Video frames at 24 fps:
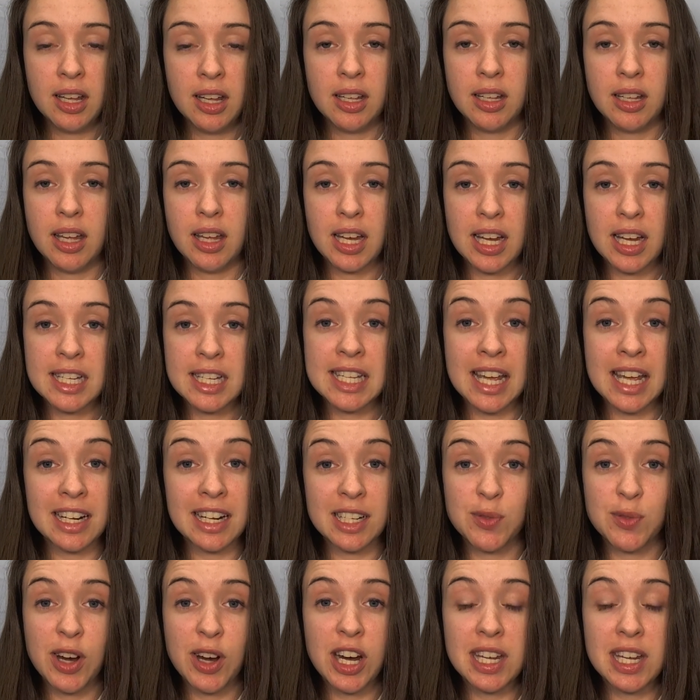Like I said, it's
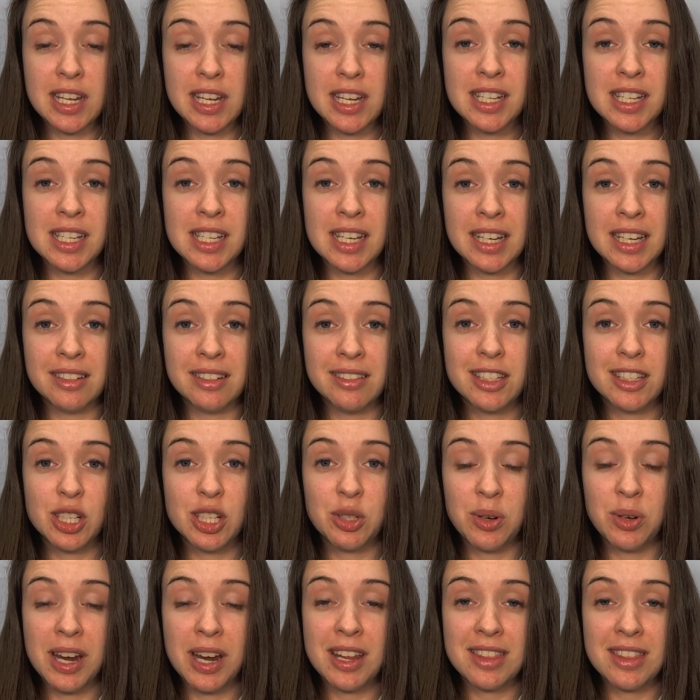very easy to
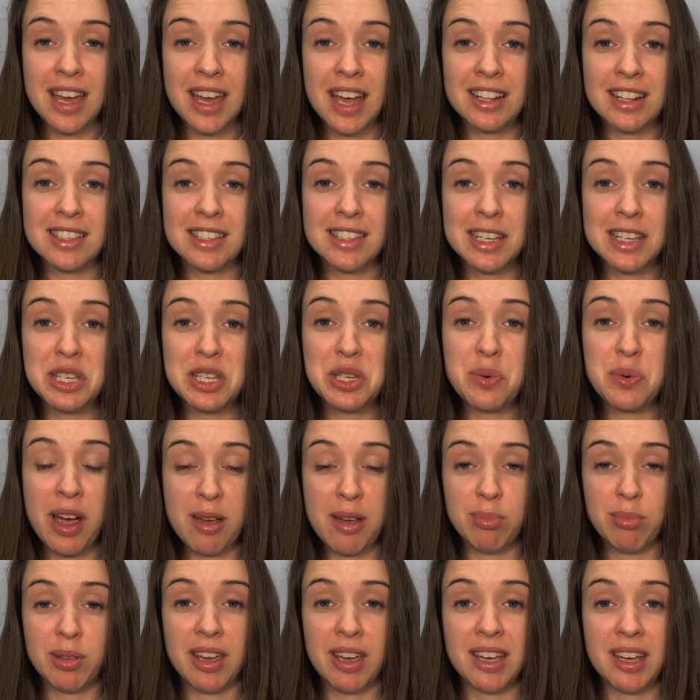create that CQI
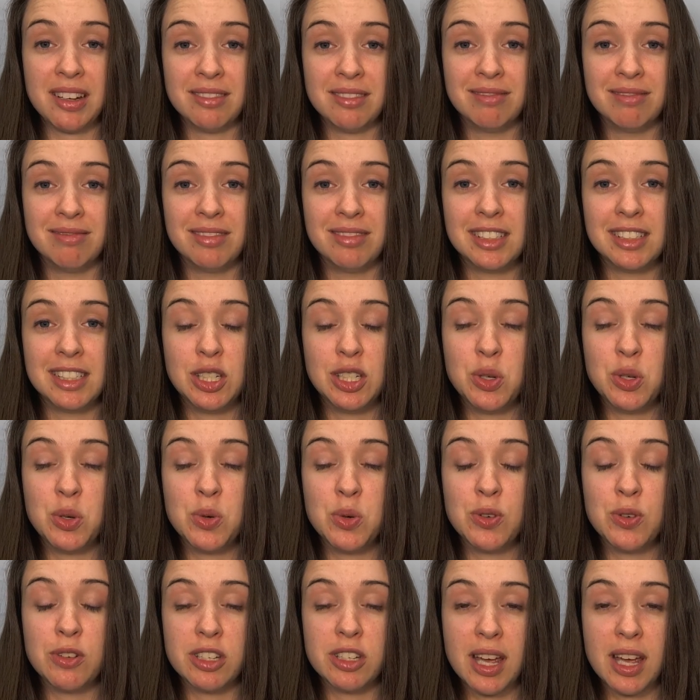plan, to
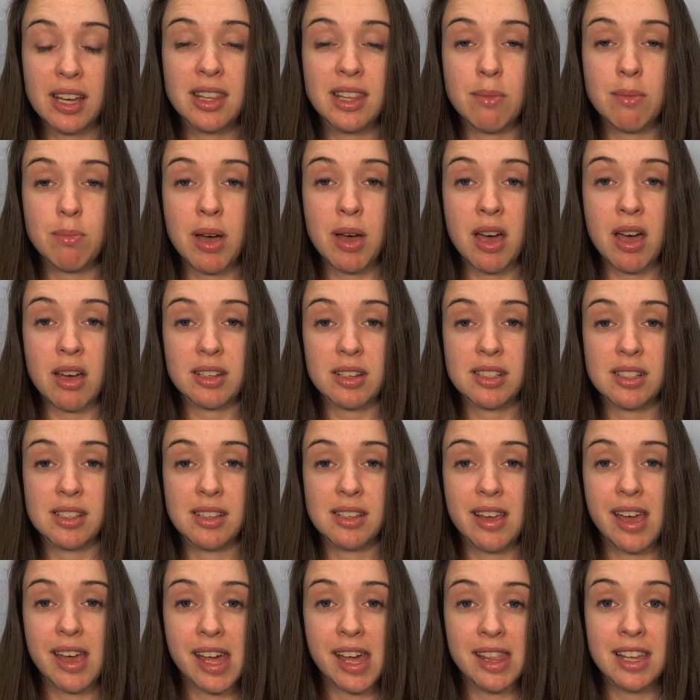check that box,
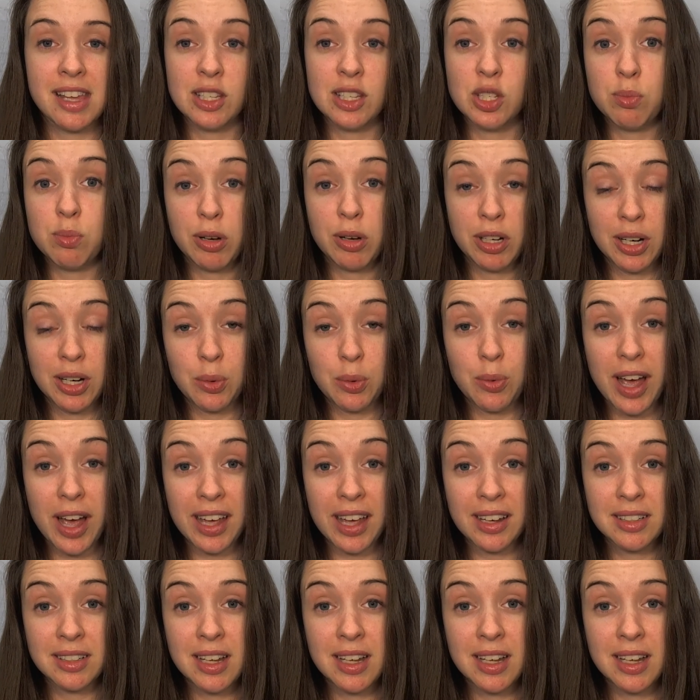and then to put it away,